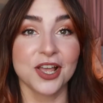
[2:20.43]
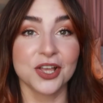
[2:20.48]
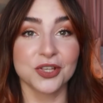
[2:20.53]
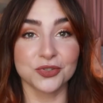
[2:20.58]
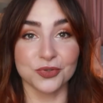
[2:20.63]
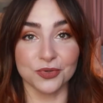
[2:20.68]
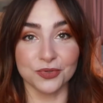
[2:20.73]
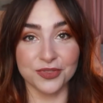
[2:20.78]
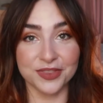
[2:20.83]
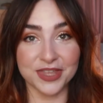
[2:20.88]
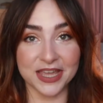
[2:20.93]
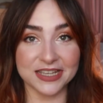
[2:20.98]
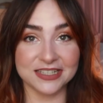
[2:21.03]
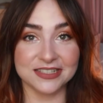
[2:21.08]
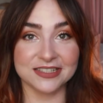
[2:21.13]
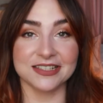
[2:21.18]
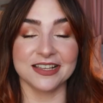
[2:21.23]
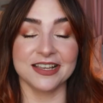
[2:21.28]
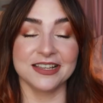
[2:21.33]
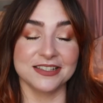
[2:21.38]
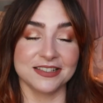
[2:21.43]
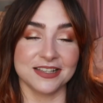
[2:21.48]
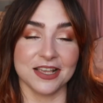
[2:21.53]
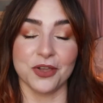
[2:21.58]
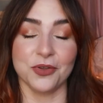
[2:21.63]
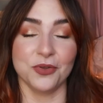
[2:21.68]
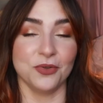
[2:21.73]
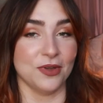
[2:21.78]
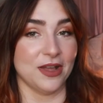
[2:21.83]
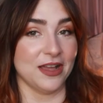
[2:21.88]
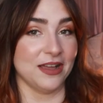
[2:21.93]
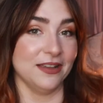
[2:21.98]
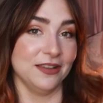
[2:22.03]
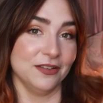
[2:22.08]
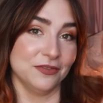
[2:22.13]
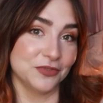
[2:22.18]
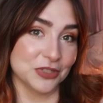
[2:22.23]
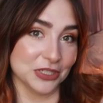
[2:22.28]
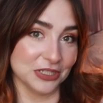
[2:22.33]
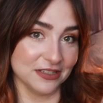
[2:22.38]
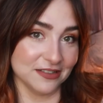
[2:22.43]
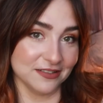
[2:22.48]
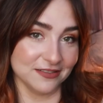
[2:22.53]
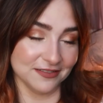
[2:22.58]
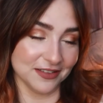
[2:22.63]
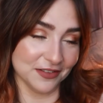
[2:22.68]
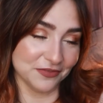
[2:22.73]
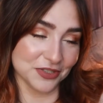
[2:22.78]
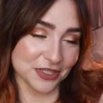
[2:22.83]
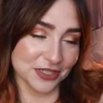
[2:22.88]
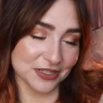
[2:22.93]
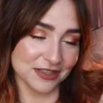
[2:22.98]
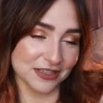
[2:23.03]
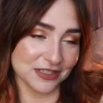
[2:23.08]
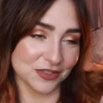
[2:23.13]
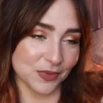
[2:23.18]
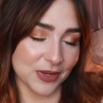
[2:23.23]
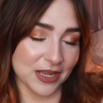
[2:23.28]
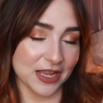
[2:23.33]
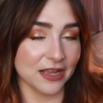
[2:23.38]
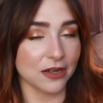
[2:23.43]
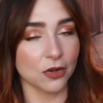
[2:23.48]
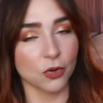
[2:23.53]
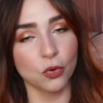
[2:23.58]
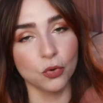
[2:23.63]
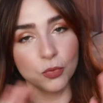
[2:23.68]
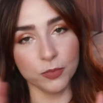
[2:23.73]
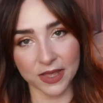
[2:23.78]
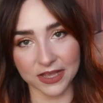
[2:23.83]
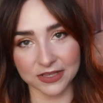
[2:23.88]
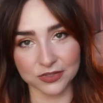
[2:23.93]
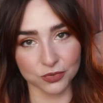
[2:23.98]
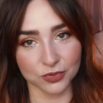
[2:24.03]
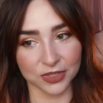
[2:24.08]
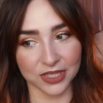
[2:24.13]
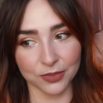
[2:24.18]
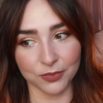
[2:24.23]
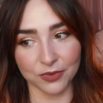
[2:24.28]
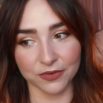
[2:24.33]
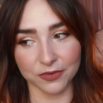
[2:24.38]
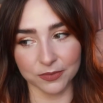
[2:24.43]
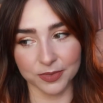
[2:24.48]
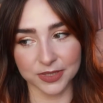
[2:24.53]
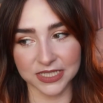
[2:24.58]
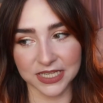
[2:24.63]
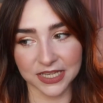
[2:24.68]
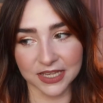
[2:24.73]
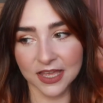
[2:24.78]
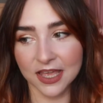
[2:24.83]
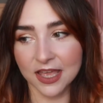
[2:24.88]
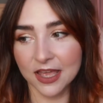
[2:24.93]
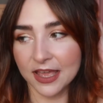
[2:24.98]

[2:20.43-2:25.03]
So this is how I have done it. I've done it this way, and I hope that's okay with everybody.